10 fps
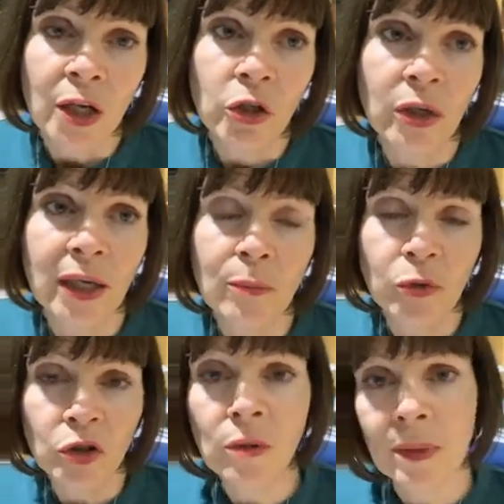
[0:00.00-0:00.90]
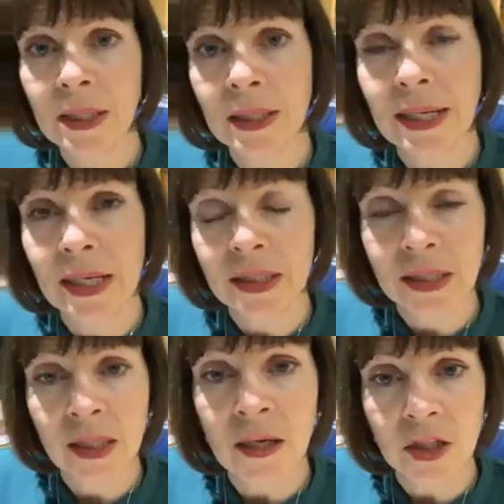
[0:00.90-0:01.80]
you're getting predominantly a
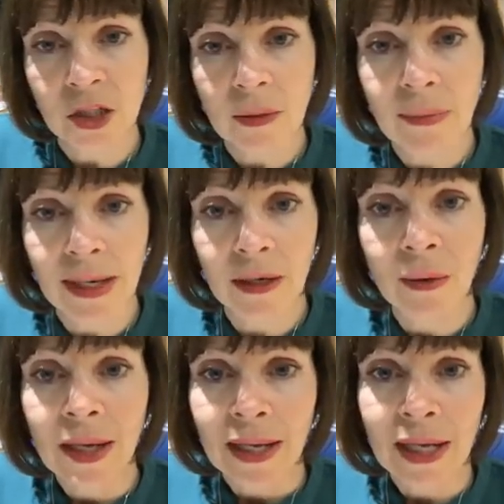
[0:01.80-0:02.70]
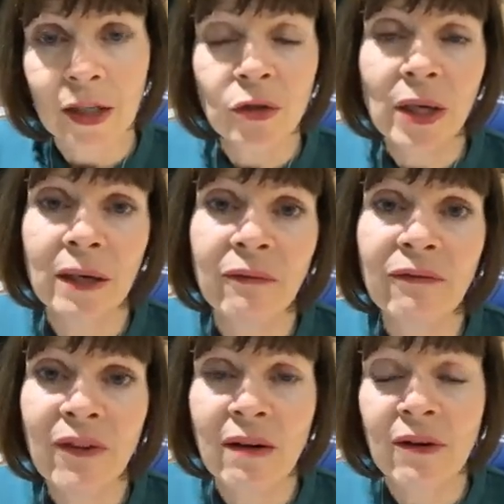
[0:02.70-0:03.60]
starchy meal and you're getting
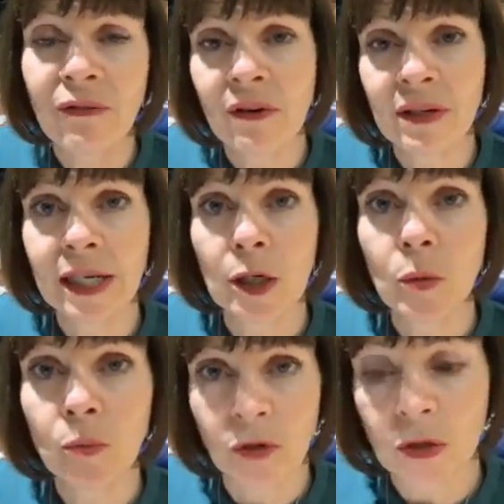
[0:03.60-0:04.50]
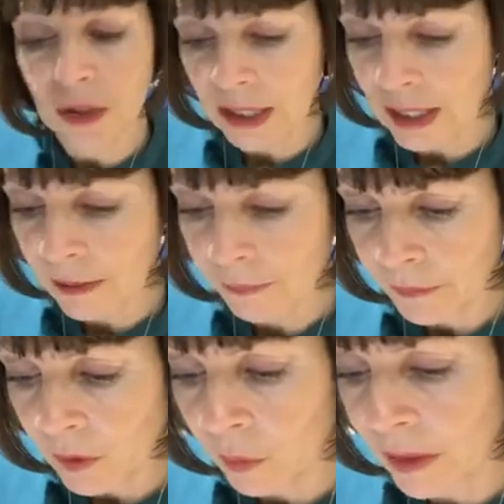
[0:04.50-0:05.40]
very, very little protein
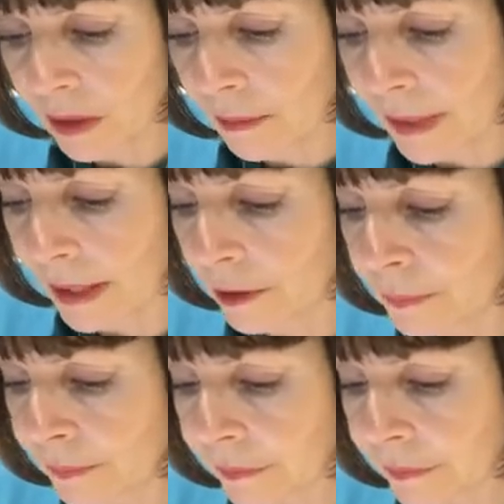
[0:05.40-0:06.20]
with the meal.